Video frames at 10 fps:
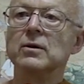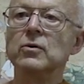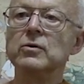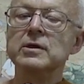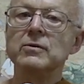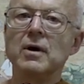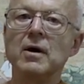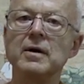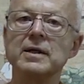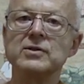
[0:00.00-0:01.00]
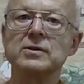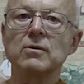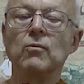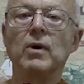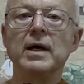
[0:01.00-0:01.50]
who you are is
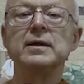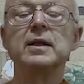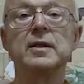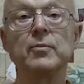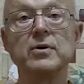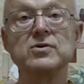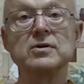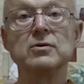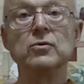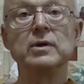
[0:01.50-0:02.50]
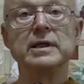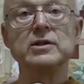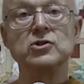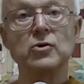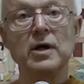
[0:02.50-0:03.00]
one, the person who will
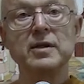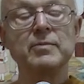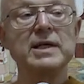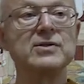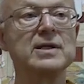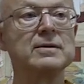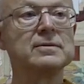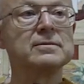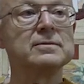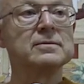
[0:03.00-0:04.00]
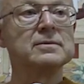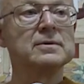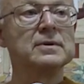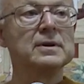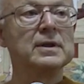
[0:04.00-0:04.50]
enjoy the pizza,
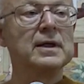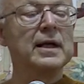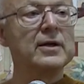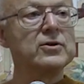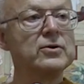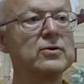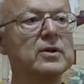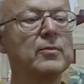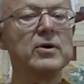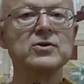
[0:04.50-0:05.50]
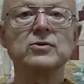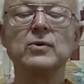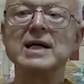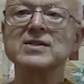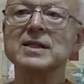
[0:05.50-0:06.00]
and two, the person who
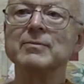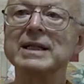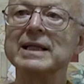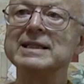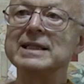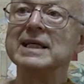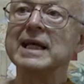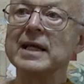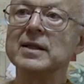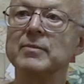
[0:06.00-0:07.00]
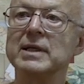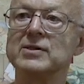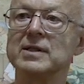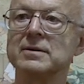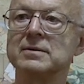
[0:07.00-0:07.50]
has the ability to get the
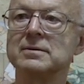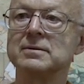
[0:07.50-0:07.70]
pizza.